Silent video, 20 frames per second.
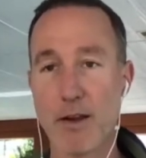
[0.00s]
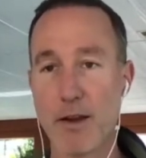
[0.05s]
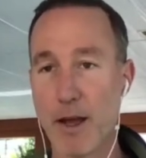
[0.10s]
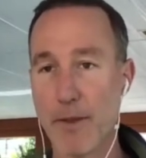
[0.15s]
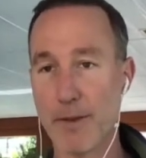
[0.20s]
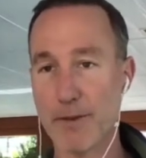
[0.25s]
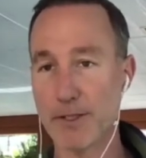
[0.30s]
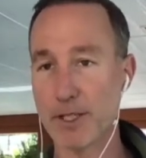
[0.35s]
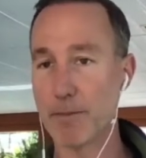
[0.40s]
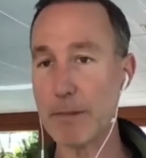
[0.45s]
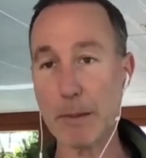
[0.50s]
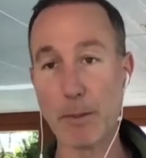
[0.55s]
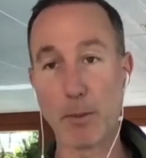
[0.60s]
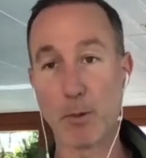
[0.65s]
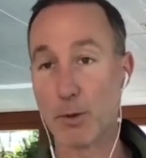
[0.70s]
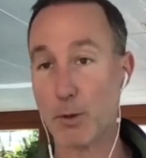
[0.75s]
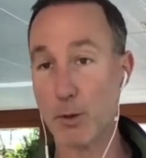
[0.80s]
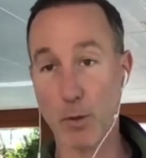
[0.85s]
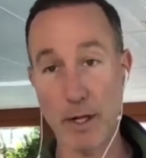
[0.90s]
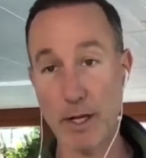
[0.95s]
And then some people
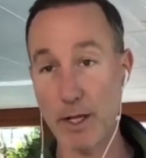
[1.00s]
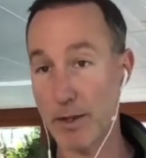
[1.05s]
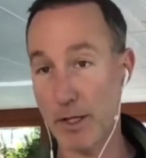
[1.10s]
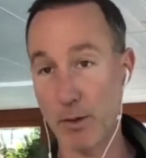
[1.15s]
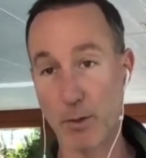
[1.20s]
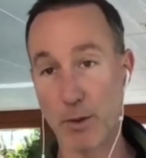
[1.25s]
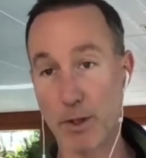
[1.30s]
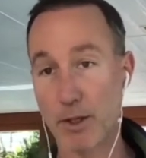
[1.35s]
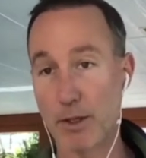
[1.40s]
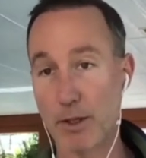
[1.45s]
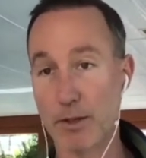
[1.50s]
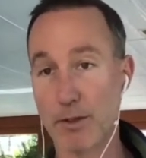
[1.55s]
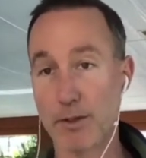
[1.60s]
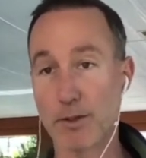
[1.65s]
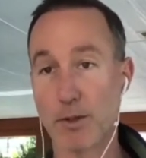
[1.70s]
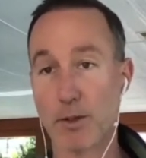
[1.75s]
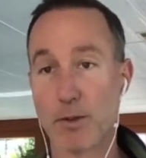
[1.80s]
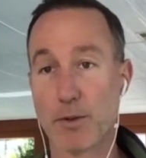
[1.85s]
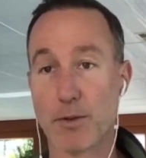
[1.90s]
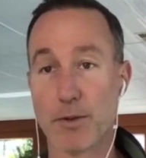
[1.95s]
won't do anything with it.
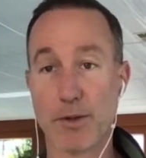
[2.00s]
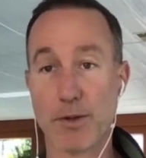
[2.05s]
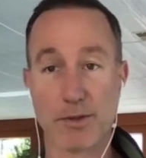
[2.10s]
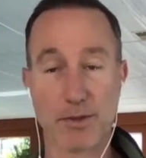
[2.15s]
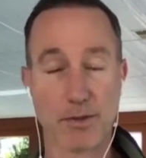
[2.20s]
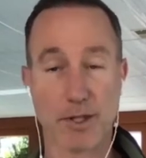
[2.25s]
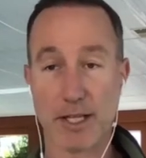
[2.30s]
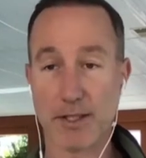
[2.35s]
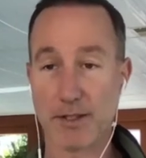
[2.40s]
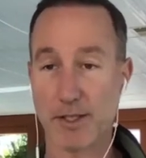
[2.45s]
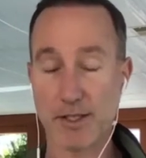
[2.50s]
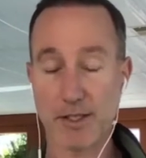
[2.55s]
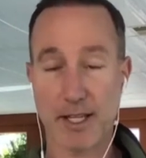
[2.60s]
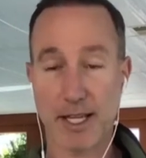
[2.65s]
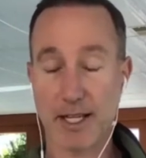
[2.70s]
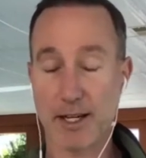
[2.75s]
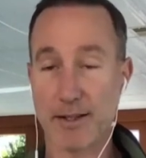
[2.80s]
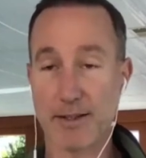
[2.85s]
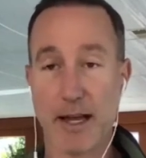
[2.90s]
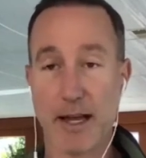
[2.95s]
So it's just like an